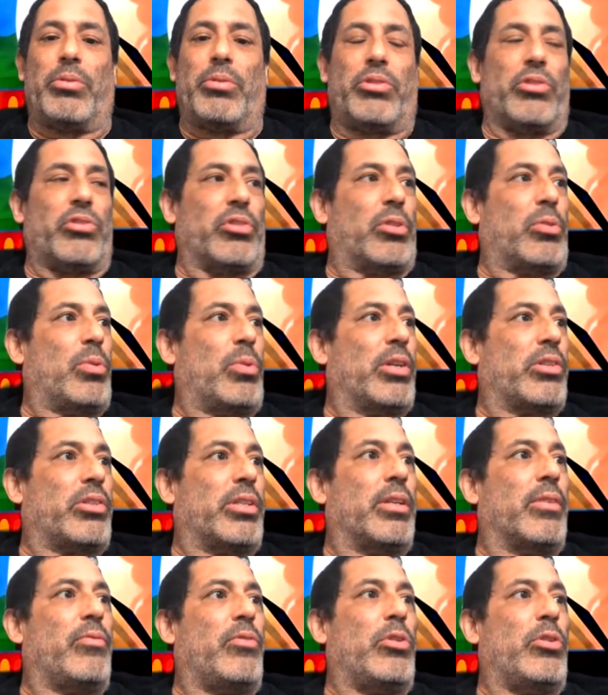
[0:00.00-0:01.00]
It was just a
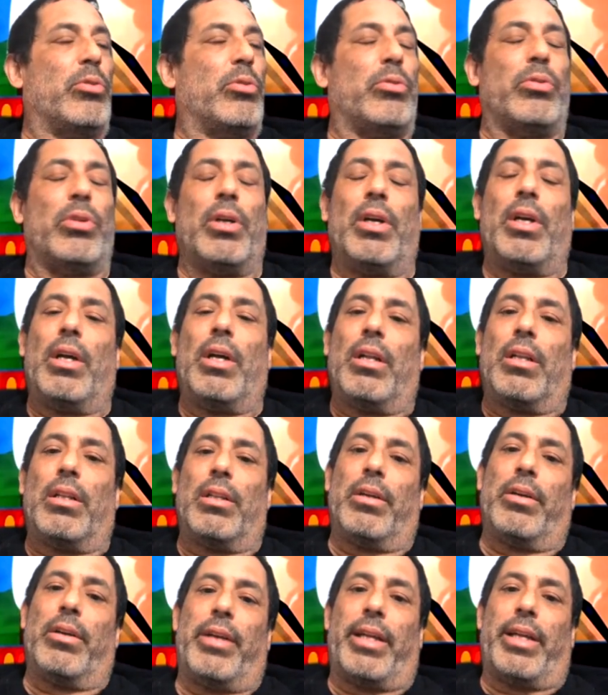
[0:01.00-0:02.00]
question of you
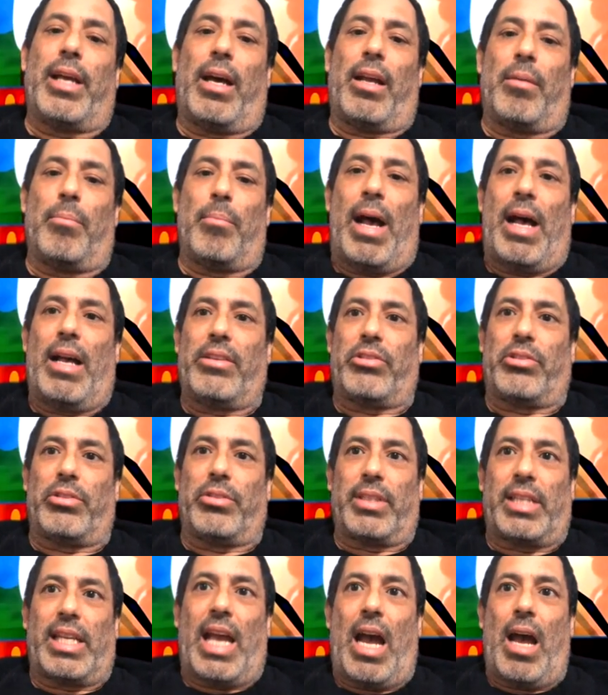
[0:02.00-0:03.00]
learning how to
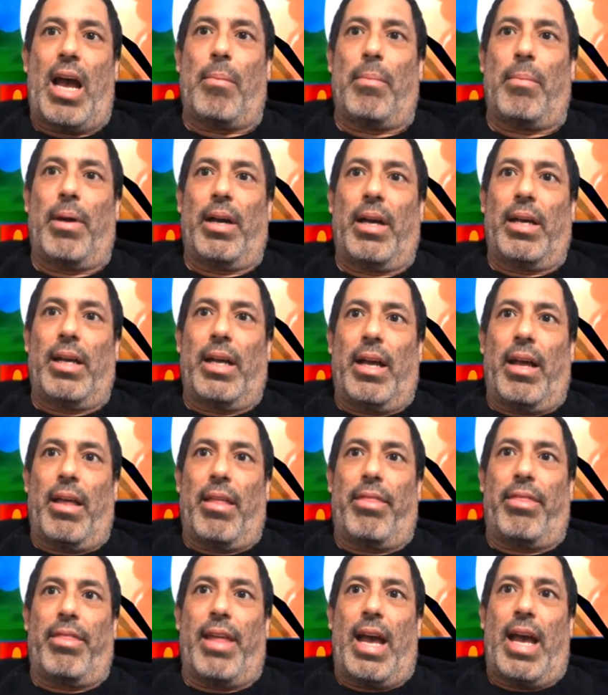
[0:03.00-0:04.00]
master a cap
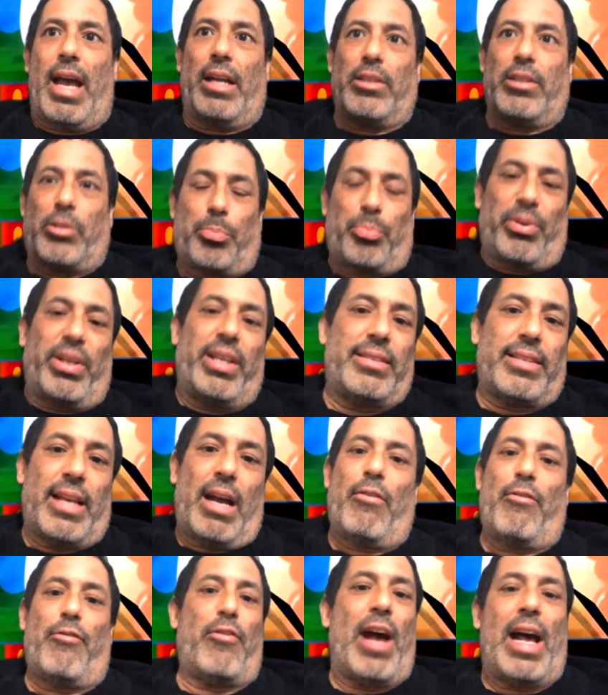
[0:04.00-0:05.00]
that sprays
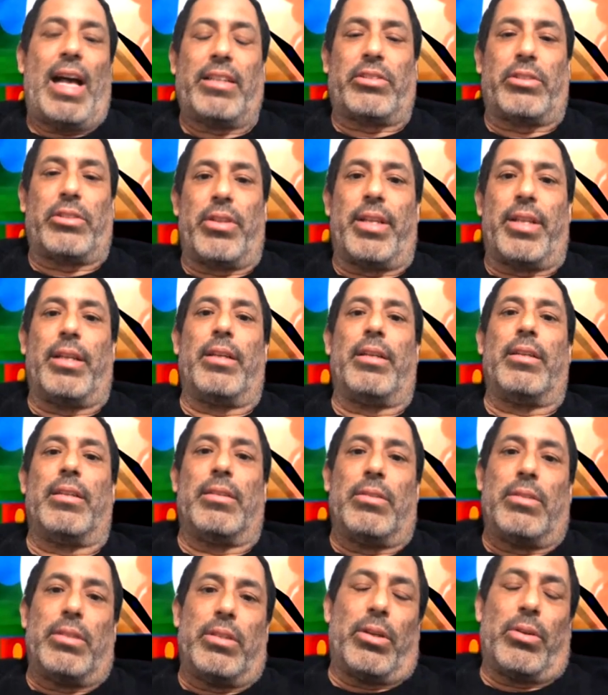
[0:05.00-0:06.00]
out faster than,
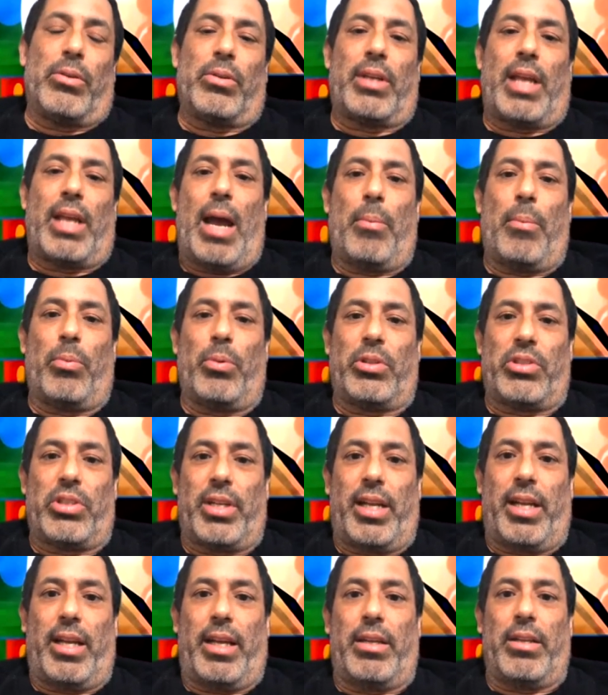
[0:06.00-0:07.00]
you know, cap would
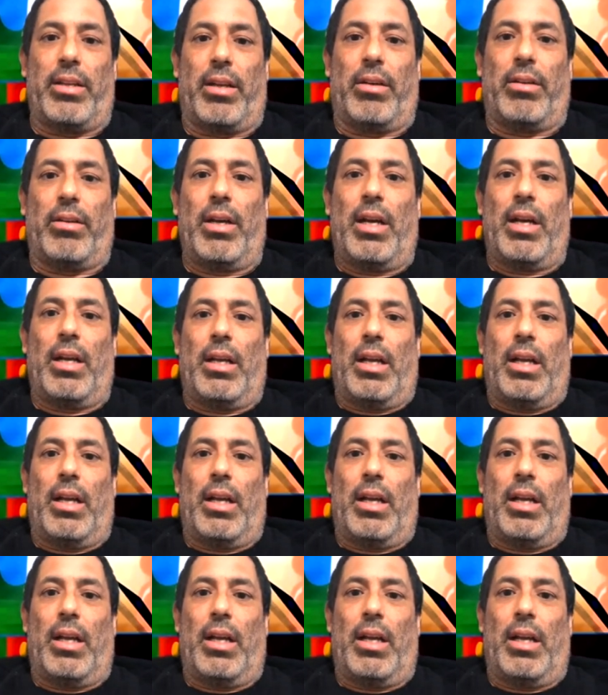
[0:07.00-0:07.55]
today, you know.